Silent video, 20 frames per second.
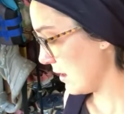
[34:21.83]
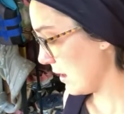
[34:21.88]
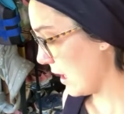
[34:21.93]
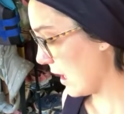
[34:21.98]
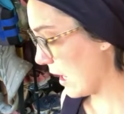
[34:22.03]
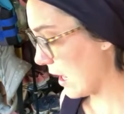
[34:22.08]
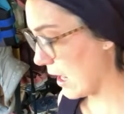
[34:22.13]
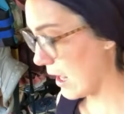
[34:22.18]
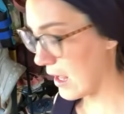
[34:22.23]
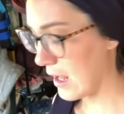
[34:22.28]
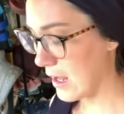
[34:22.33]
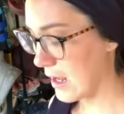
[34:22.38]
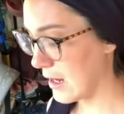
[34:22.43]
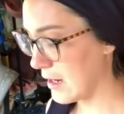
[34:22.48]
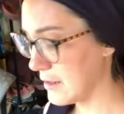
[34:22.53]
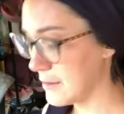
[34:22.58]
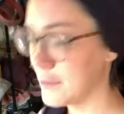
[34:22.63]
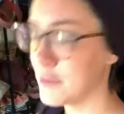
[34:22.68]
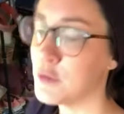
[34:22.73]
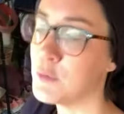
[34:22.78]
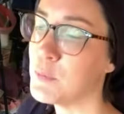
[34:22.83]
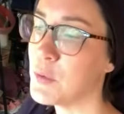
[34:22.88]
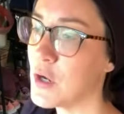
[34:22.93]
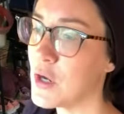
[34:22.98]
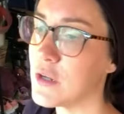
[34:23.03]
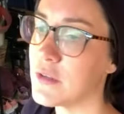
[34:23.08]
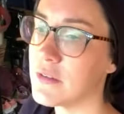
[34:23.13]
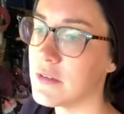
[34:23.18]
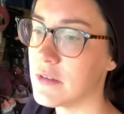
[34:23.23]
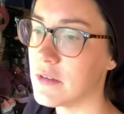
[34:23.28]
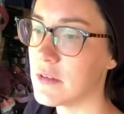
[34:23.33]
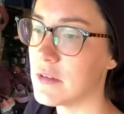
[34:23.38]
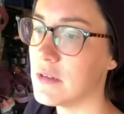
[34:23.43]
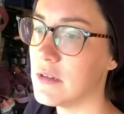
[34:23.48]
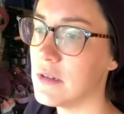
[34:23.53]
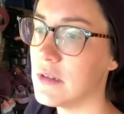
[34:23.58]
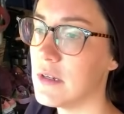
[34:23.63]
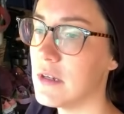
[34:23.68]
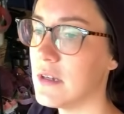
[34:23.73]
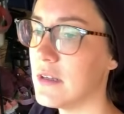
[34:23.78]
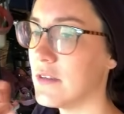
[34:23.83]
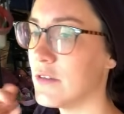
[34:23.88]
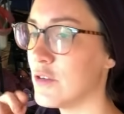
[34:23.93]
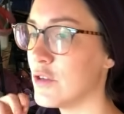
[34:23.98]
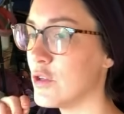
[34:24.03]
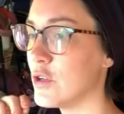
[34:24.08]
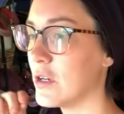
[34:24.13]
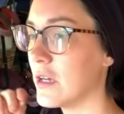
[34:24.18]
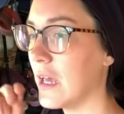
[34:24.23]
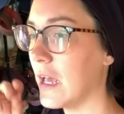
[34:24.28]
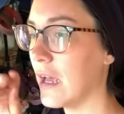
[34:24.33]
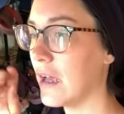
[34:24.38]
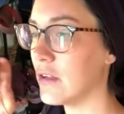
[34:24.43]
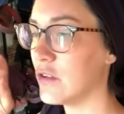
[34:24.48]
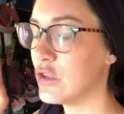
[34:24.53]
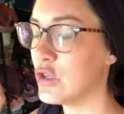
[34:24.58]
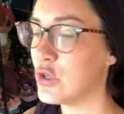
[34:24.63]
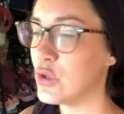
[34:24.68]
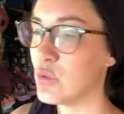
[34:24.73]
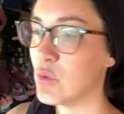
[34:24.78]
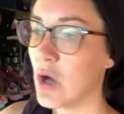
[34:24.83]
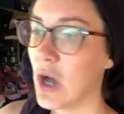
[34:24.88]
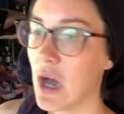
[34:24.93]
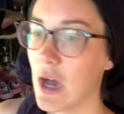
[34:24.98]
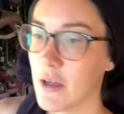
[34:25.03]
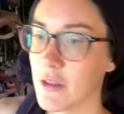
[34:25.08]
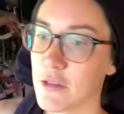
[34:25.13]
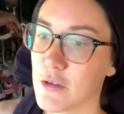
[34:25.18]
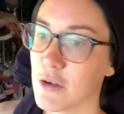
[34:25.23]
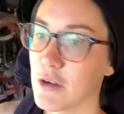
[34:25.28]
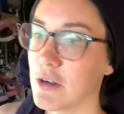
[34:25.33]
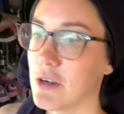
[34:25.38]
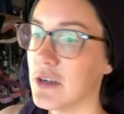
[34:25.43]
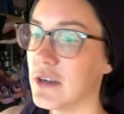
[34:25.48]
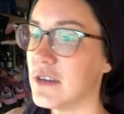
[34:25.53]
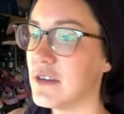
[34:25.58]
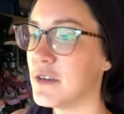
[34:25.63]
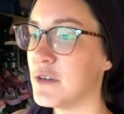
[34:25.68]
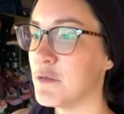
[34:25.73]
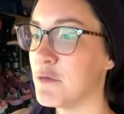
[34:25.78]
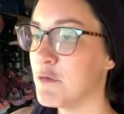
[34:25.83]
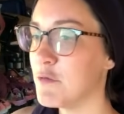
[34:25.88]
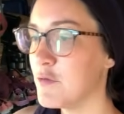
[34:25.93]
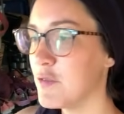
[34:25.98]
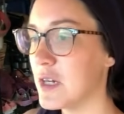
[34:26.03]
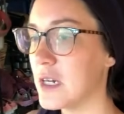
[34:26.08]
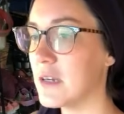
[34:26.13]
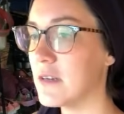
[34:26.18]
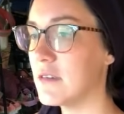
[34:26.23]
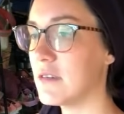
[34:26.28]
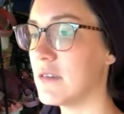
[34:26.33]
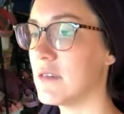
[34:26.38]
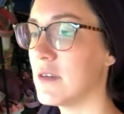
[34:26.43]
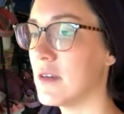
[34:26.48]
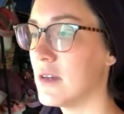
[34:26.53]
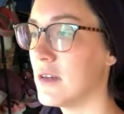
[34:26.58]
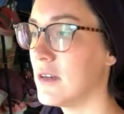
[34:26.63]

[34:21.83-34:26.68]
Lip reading: And this person is looking to other to fix.